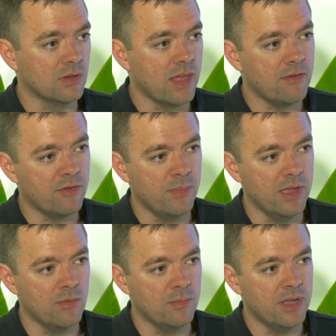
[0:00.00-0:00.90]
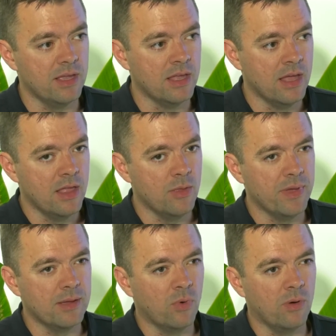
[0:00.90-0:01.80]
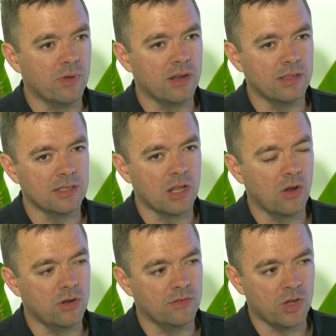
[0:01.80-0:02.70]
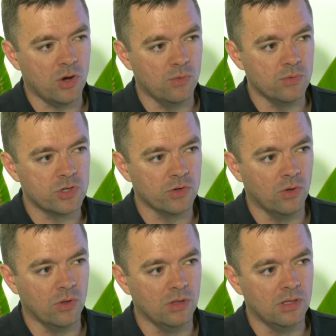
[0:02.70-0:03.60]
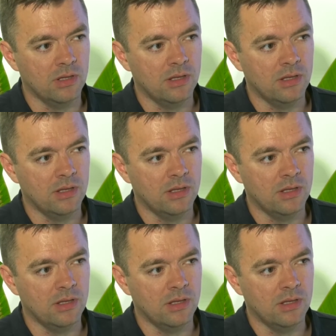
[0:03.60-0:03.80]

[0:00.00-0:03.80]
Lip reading: So that for me would be the big one, but I think there's a lot of cultural